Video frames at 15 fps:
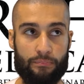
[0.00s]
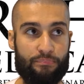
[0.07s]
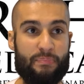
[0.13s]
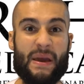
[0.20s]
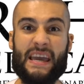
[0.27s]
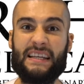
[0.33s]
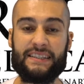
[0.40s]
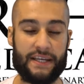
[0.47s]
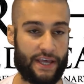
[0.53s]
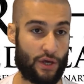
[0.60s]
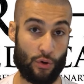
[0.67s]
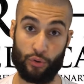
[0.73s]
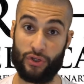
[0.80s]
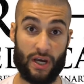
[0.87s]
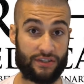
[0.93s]
PT
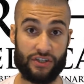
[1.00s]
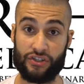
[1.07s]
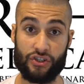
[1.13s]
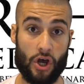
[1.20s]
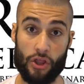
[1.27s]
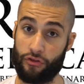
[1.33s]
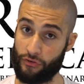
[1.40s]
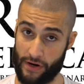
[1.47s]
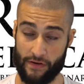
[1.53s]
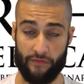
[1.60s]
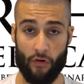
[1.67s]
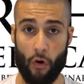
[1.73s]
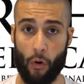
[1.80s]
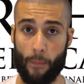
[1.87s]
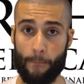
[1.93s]
who does a Cert 3 and
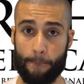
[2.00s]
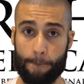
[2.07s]
4.